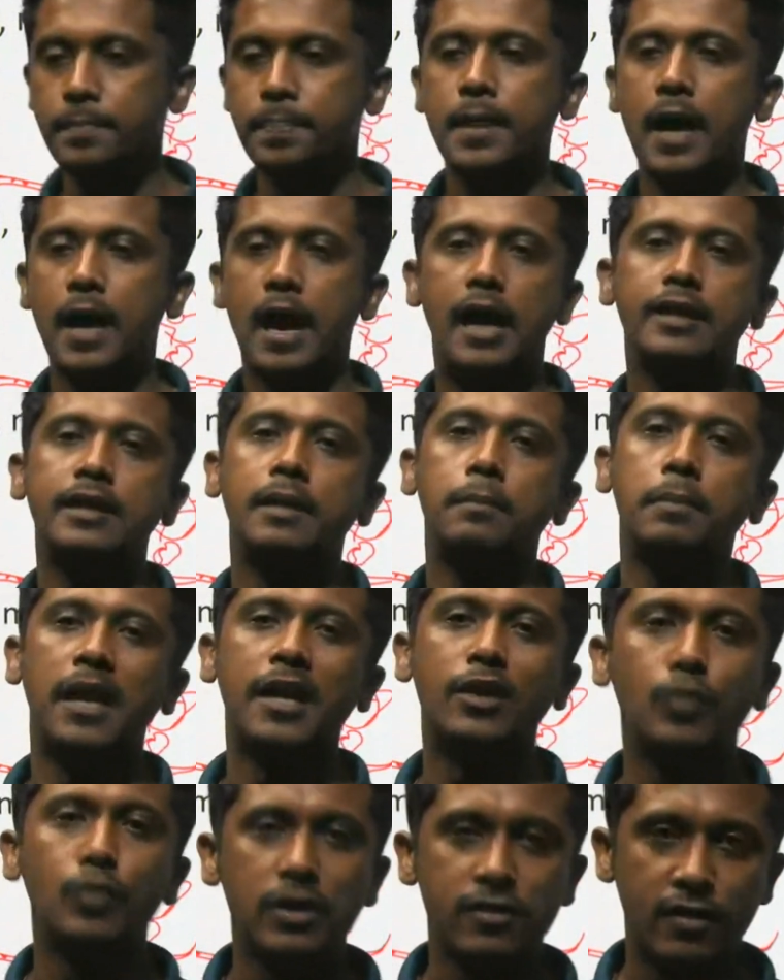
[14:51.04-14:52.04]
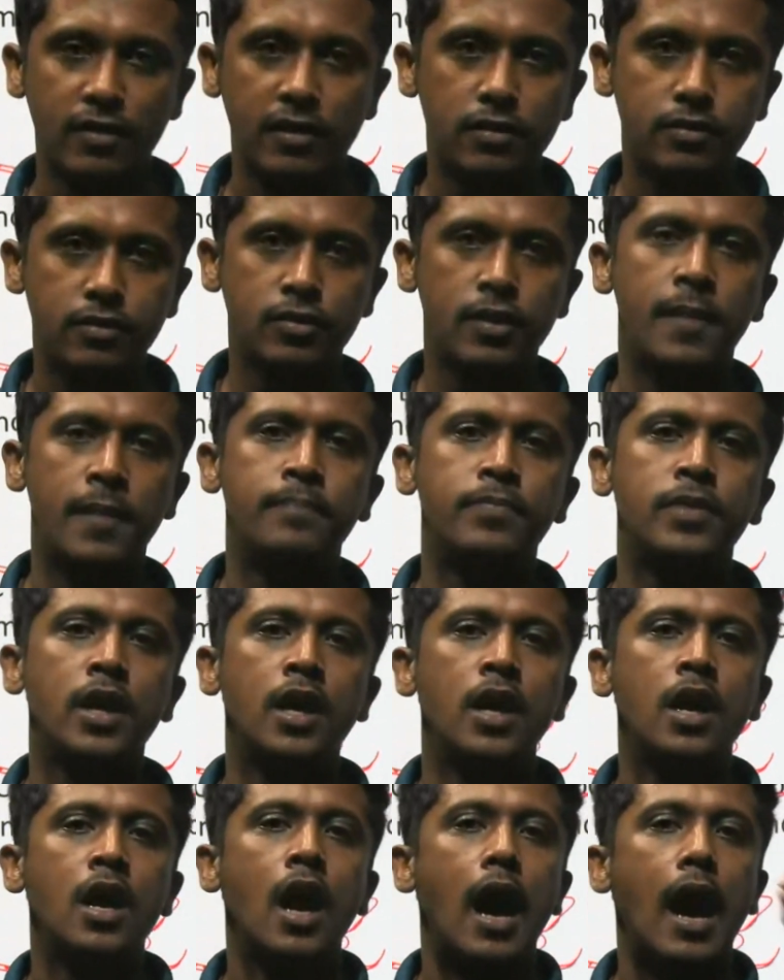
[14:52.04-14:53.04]
and the blood vessels,
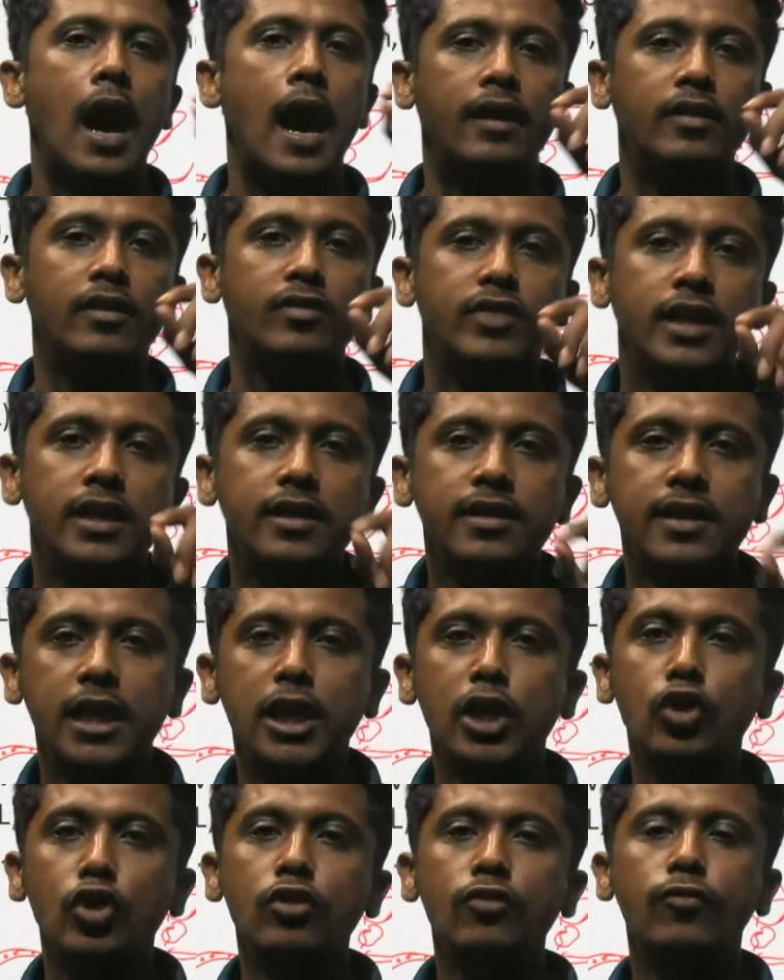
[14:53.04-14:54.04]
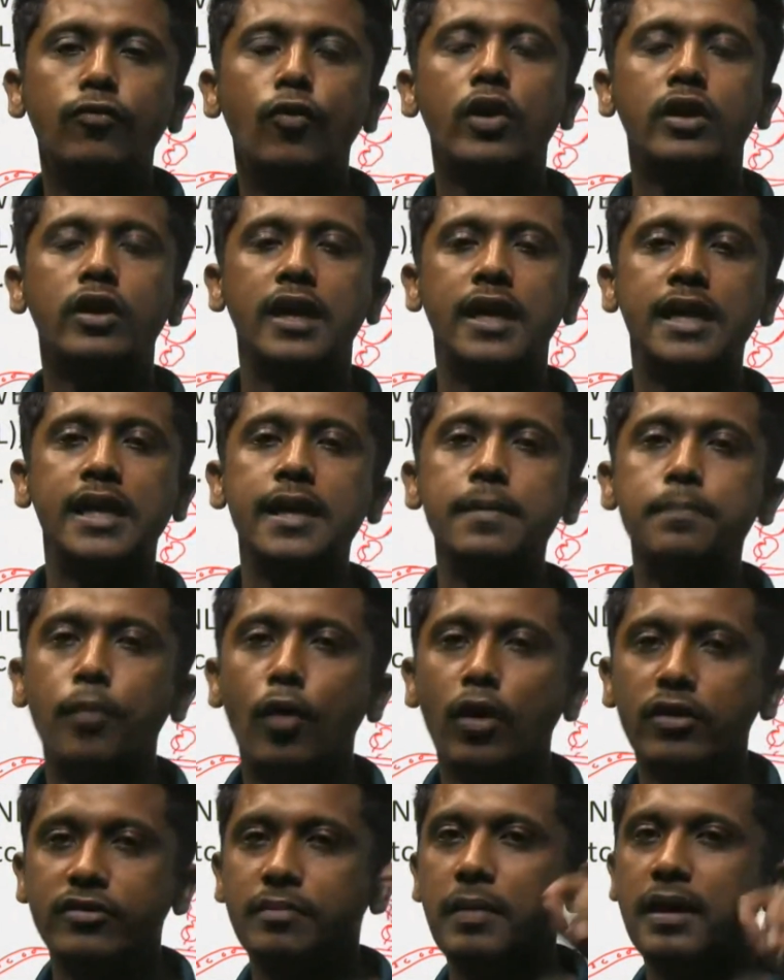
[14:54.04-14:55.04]
and then they look for any
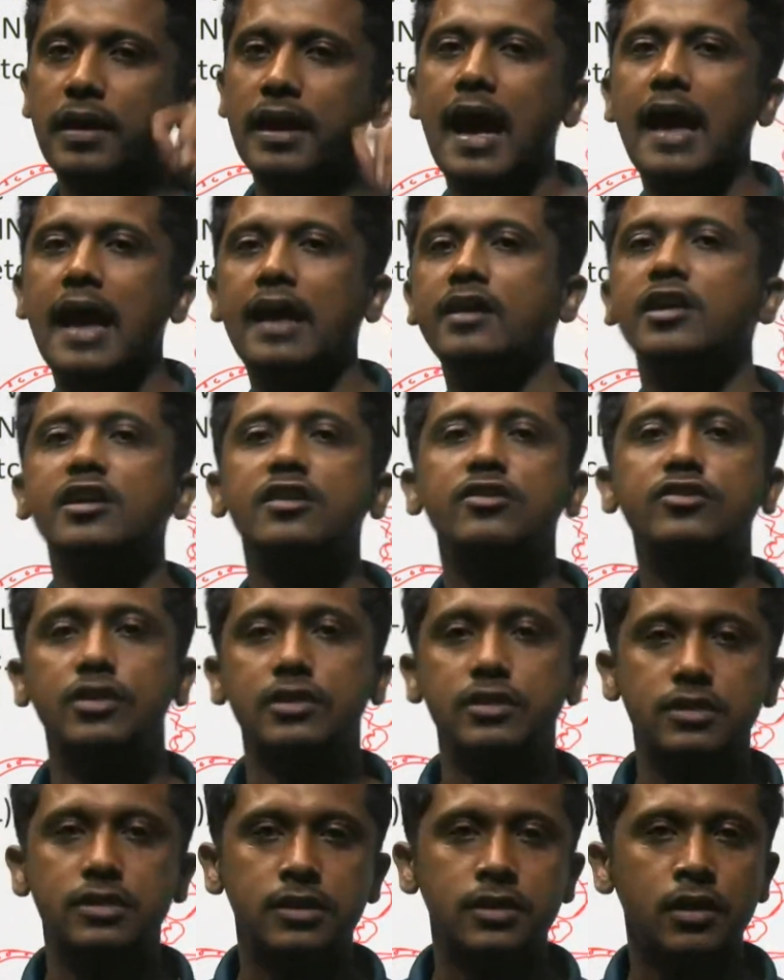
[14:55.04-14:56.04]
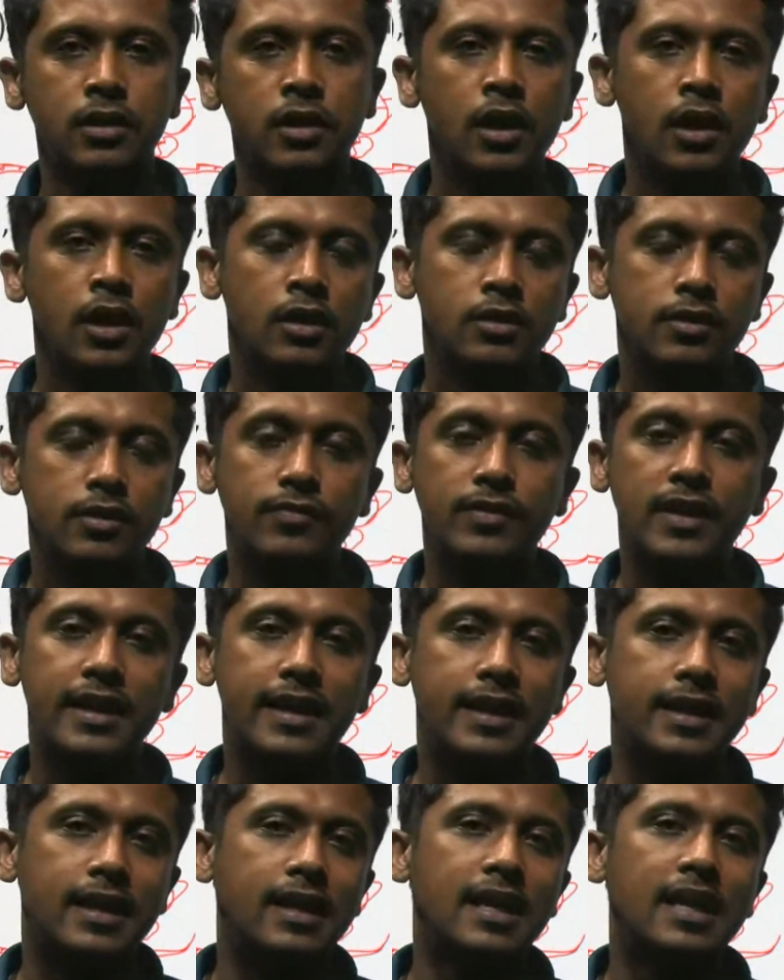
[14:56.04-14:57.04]
possible antigens. If they
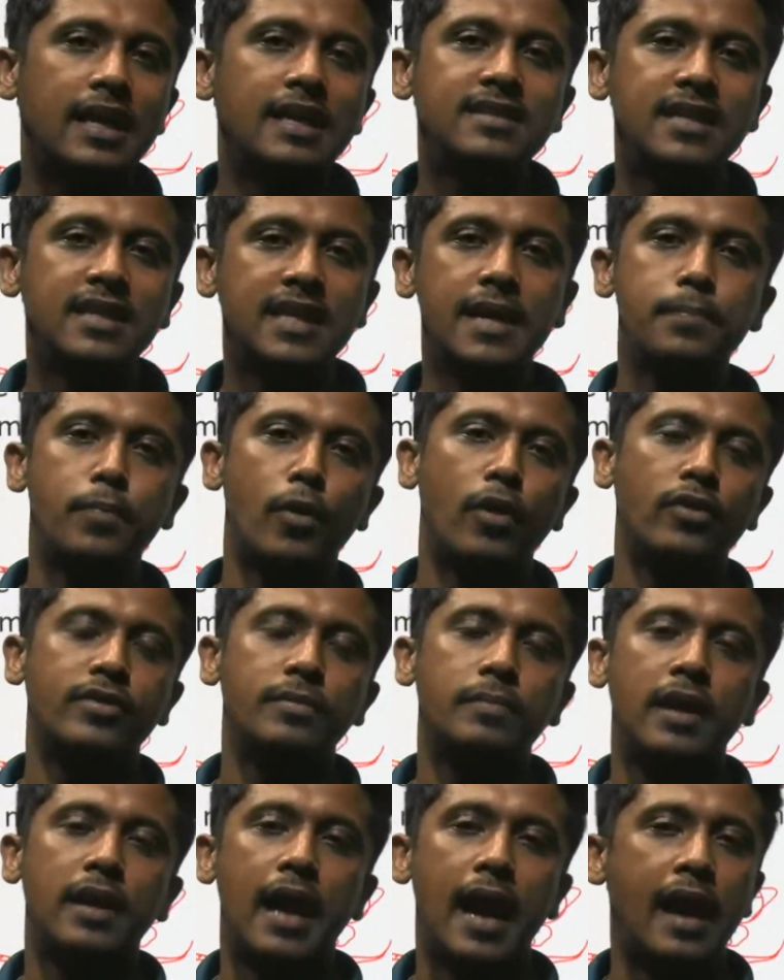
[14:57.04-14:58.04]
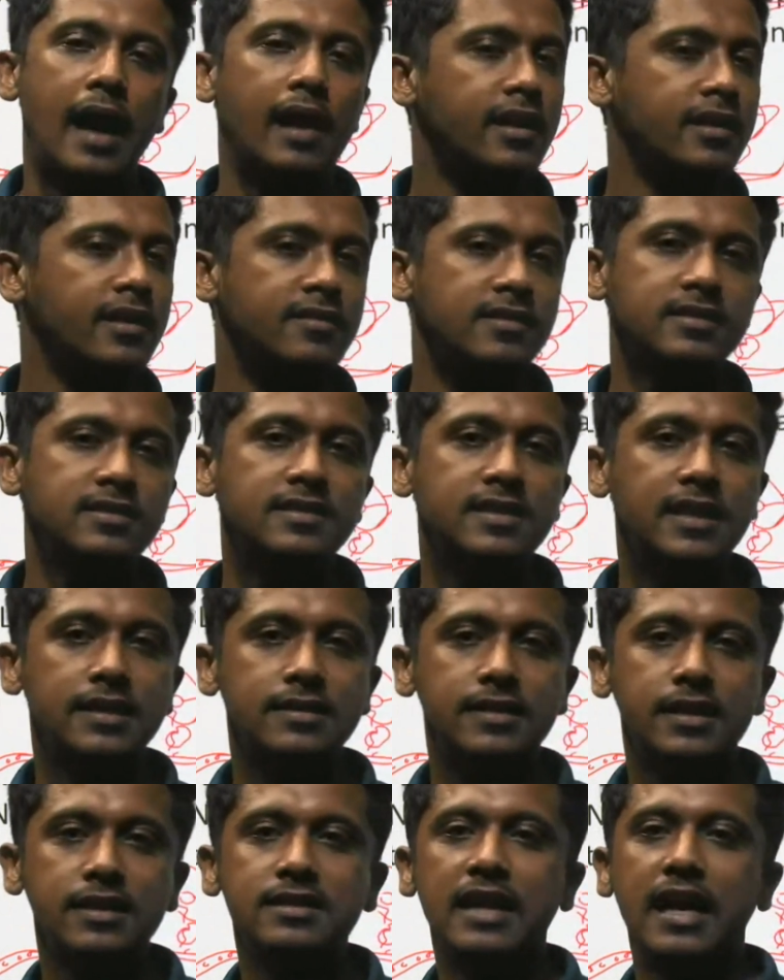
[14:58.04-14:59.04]
recognize any possible antigens, they
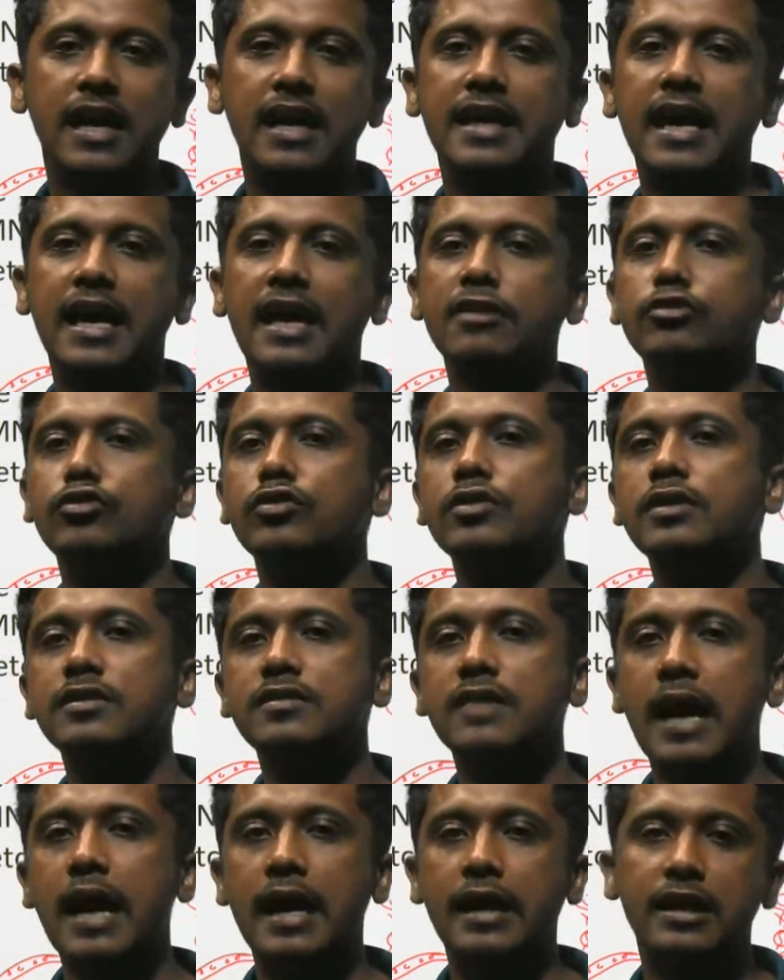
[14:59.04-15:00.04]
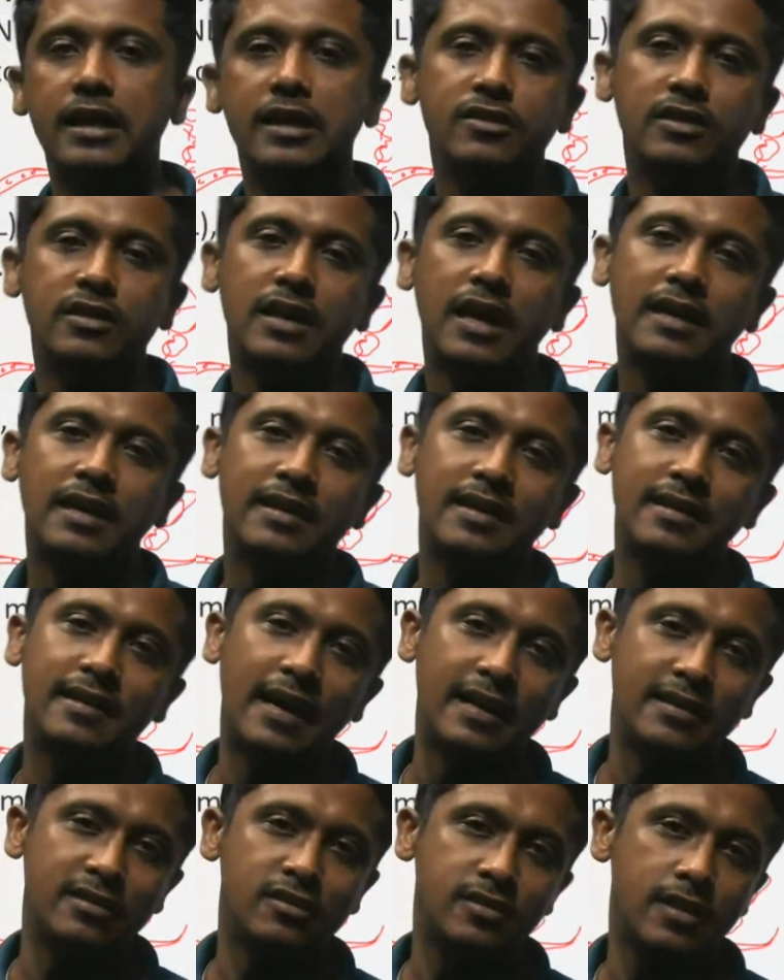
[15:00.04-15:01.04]
just attach to this antigen and they
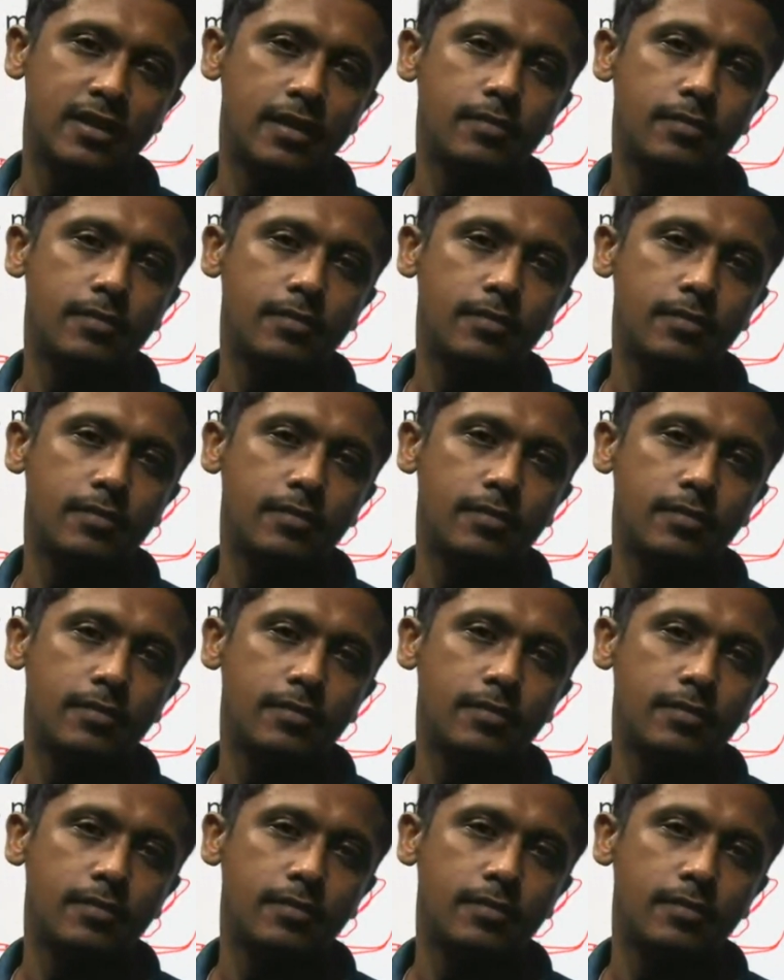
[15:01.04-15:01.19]
digest them,